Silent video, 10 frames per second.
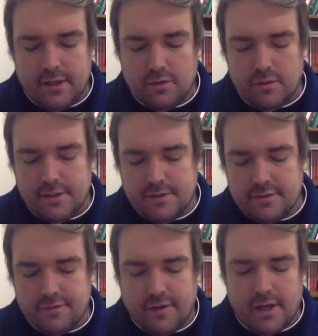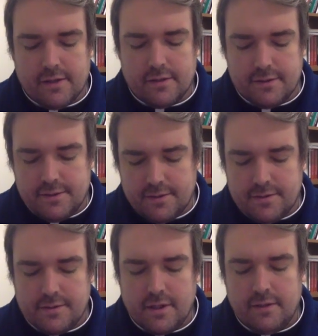glory to the Father, to the
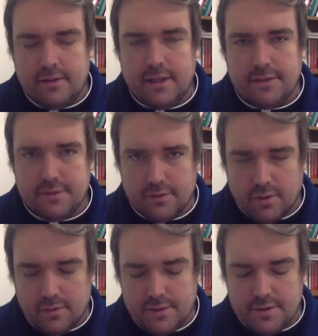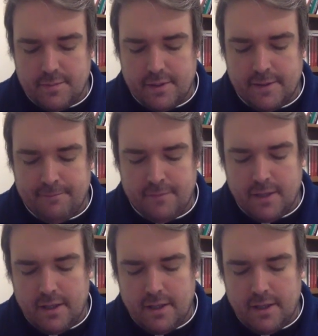Son, and to the Holy Spirit.